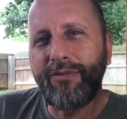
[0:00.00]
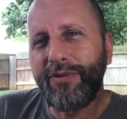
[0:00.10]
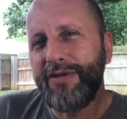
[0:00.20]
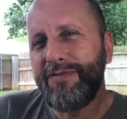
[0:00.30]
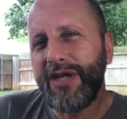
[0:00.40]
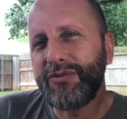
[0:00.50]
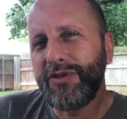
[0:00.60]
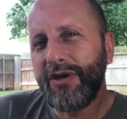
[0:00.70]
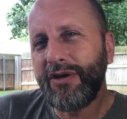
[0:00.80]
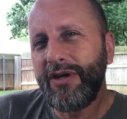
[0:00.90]
and play fetch
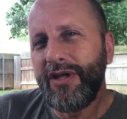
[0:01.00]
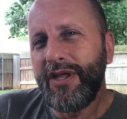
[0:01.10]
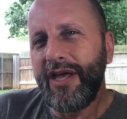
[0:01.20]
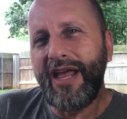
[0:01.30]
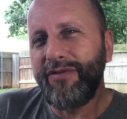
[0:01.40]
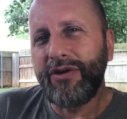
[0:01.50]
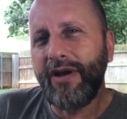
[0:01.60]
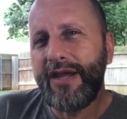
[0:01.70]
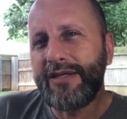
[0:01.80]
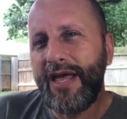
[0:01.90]
with her and have a
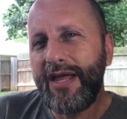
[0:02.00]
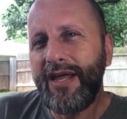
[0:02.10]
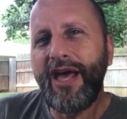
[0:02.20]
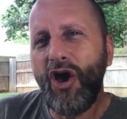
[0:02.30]
great day.